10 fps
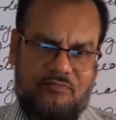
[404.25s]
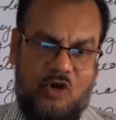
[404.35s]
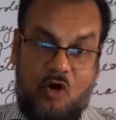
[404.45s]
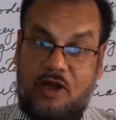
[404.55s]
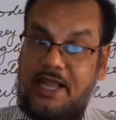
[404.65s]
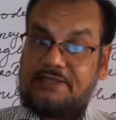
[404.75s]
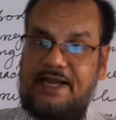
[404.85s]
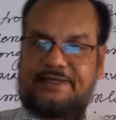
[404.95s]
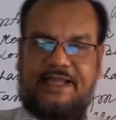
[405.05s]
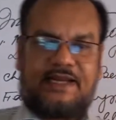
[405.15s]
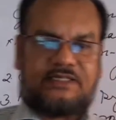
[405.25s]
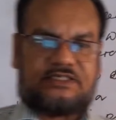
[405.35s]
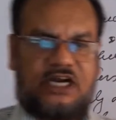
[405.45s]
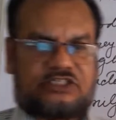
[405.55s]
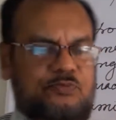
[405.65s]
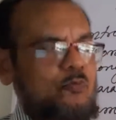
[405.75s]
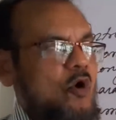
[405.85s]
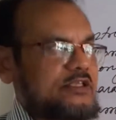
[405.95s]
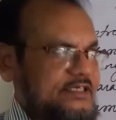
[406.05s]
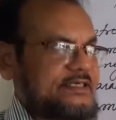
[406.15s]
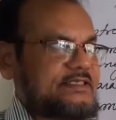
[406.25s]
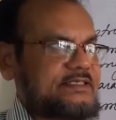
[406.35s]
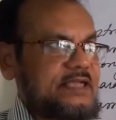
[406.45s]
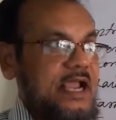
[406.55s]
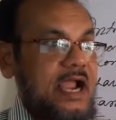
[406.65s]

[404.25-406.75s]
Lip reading: all other characters possess